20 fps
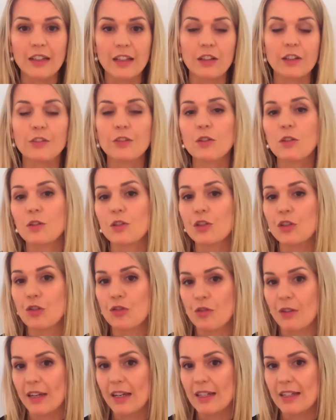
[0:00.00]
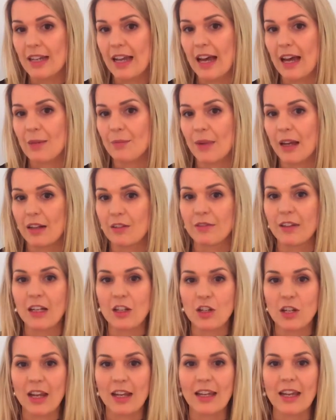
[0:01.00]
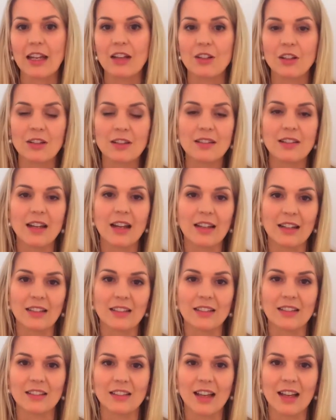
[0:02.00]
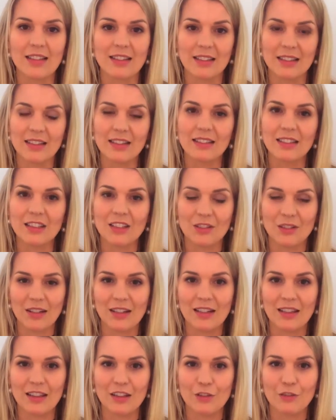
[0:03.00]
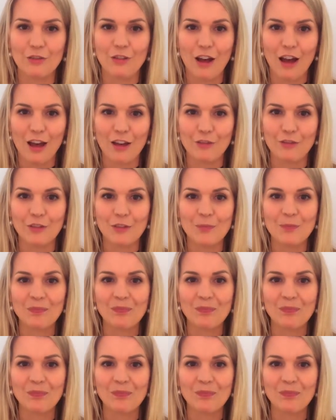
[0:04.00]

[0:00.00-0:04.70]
then of course treat and recheck and don't start exercise until it's greater than 5.